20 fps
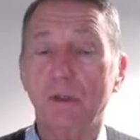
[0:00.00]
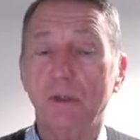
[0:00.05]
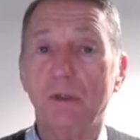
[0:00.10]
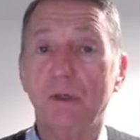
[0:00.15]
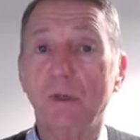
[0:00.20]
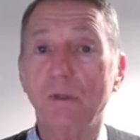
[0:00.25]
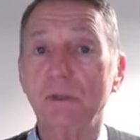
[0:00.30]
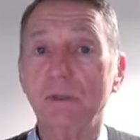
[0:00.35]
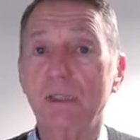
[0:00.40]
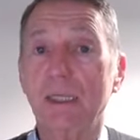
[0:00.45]

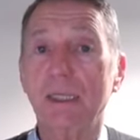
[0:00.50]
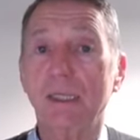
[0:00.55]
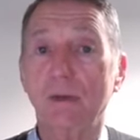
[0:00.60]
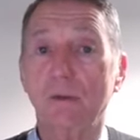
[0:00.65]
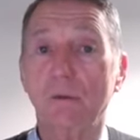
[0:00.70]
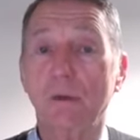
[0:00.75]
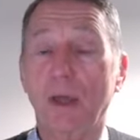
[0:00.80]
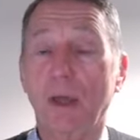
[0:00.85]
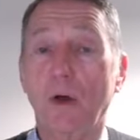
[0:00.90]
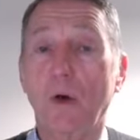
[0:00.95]
going to
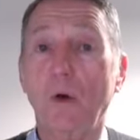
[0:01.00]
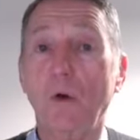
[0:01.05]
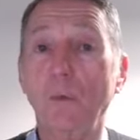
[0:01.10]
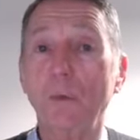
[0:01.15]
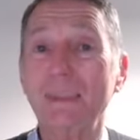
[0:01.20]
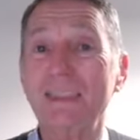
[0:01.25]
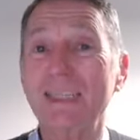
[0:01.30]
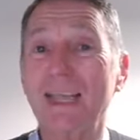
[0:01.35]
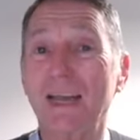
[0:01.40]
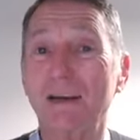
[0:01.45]

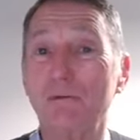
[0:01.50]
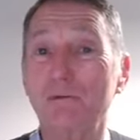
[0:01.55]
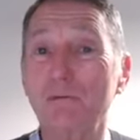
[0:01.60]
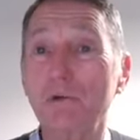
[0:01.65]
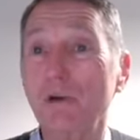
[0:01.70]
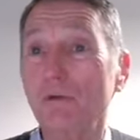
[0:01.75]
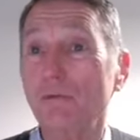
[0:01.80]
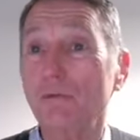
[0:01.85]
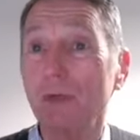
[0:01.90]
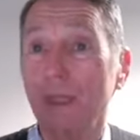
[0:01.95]
always get
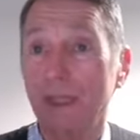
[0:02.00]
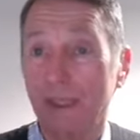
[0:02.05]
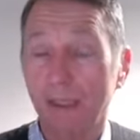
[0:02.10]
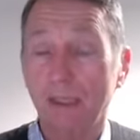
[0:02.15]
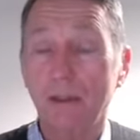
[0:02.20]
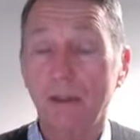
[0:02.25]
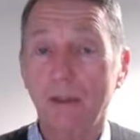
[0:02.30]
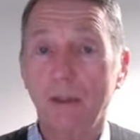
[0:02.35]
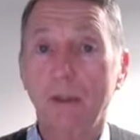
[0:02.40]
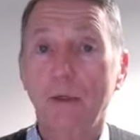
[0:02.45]

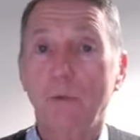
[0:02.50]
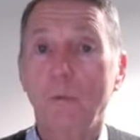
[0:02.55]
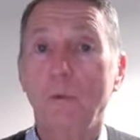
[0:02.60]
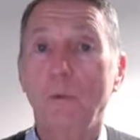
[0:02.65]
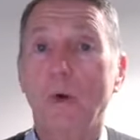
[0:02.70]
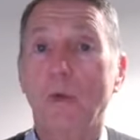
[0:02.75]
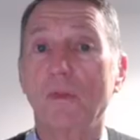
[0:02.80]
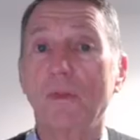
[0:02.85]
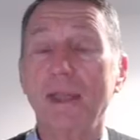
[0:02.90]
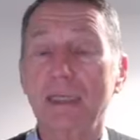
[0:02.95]
roughly
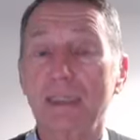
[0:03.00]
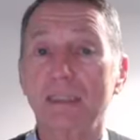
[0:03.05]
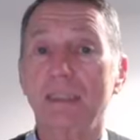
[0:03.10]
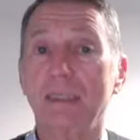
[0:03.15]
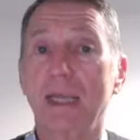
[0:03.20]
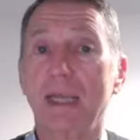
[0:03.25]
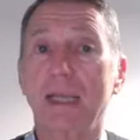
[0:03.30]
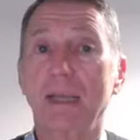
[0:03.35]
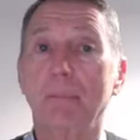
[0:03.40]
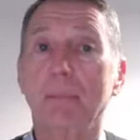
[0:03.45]
what they
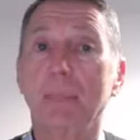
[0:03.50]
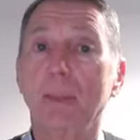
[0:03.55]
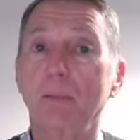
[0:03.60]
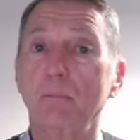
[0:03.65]
say.